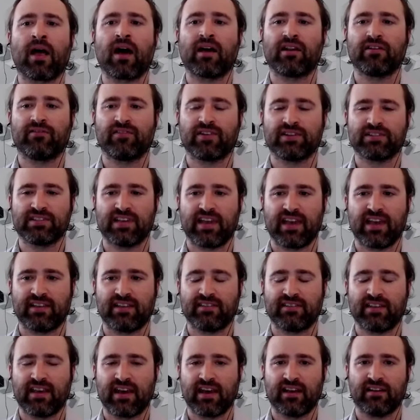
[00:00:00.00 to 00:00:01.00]
of us
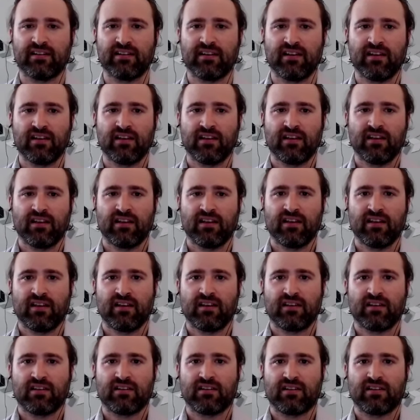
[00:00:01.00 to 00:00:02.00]
had that
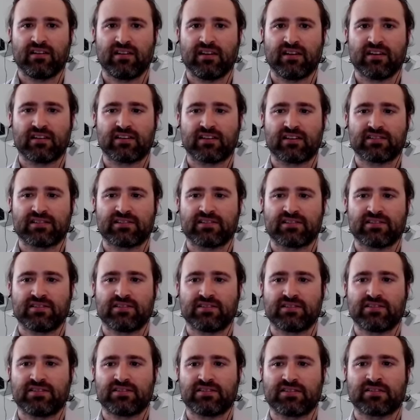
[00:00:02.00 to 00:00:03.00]

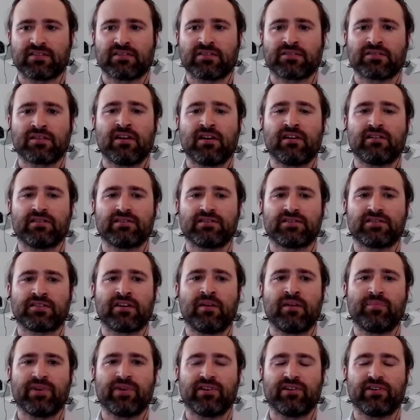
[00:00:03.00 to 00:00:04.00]
experience.
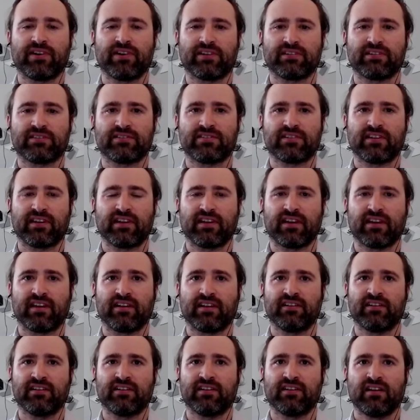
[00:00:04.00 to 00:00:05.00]

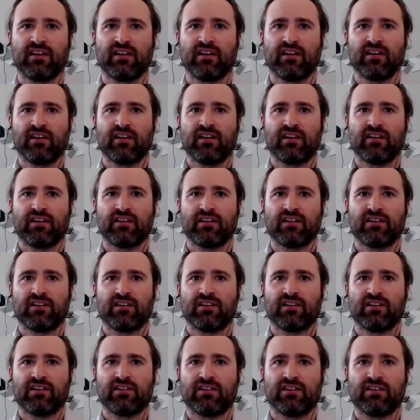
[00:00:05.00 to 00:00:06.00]
And,
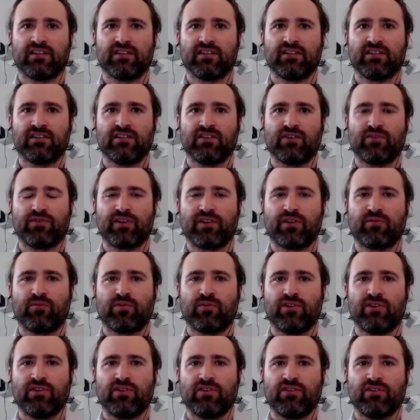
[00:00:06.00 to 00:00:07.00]
there
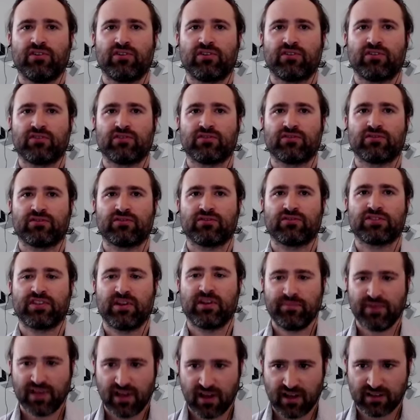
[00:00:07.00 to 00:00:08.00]
were
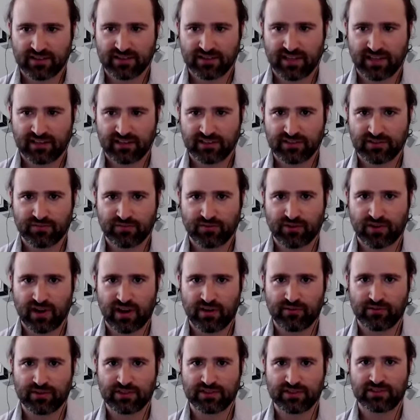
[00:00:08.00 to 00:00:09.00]
some contexts where I
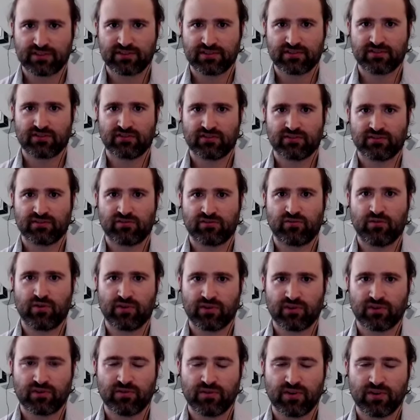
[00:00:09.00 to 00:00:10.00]
was, quote
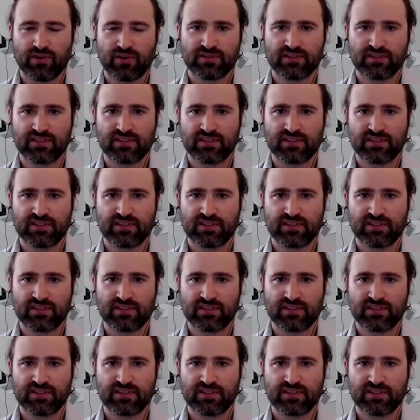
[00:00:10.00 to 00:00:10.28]
unquote,